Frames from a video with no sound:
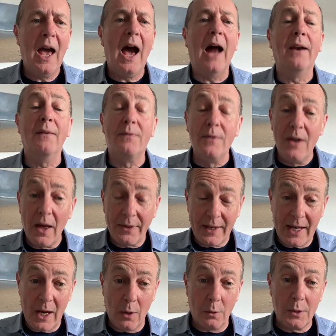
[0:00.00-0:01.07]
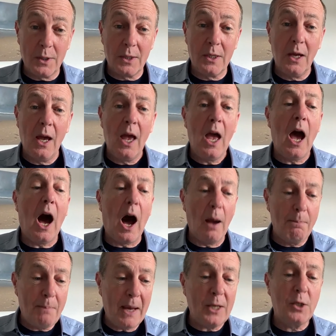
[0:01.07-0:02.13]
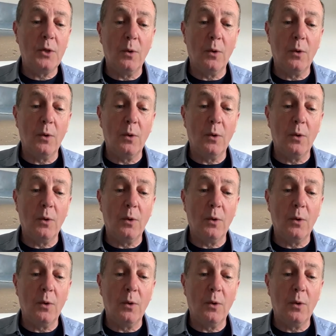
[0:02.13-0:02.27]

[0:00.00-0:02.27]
And if nothing else, I bet